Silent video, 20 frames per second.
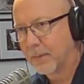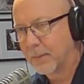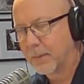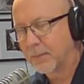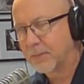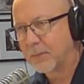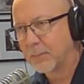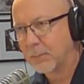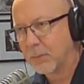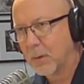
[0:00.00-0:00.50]

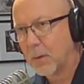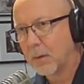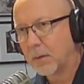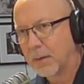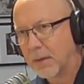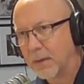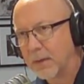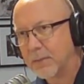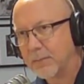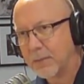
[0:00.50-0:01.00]
There's some
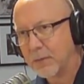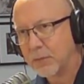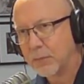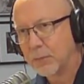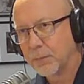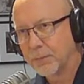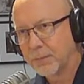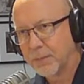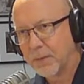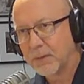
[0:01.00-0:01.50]
long
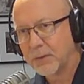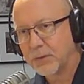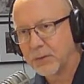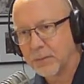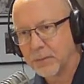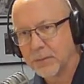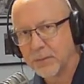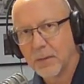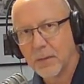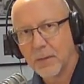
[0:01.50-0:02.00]
individual
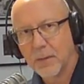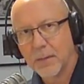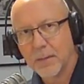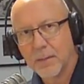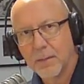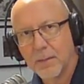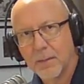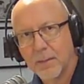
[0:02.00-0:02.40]
sessions there.